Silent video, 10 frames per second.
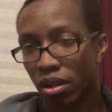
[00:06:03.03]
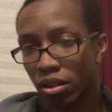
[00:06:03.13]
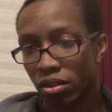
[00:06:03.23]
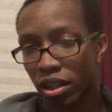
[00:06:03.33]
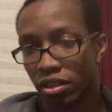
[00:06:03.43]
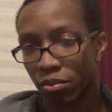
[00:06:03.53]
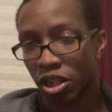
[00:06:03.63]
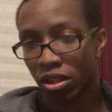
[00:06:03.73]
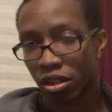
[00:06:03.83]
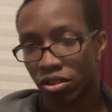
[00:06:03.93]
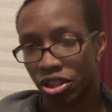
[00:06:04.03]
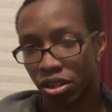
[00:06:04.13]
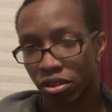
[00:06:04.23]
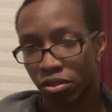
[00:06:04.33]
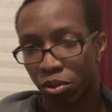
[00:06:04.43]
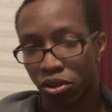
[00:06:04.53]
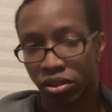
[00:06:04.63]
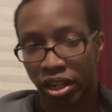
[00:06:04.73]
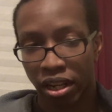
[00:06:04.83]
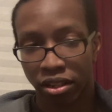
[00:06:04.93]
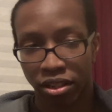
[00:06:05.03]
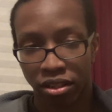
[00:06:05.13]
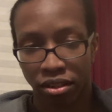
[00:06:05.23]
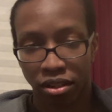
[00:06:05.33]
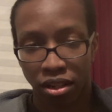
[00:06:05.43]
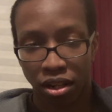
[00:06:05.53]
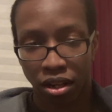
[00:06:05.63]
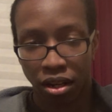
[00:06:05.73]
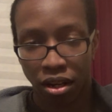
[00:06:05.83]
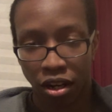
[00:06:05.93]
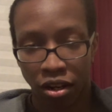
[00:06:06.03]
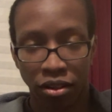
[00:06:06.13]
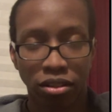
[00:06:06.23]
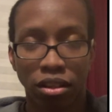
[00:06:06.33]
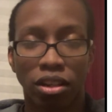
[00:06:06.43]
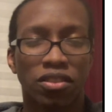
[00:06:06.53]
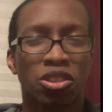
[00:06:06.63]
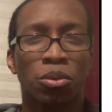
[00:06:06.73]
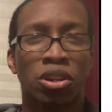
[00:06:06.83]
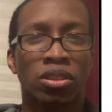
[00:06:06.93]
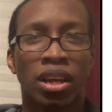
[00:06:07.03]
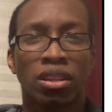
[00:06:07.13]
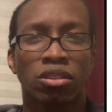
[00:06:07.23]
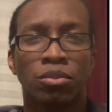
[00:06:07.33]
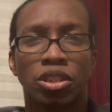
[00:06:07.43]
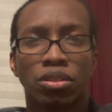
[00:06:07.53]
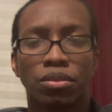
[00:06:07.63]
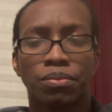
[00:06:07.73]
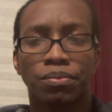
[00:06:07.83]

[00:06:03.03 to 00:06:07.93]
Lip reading: So that's him in a nutshell. His personality. Let's kind of expand on that a little bit too.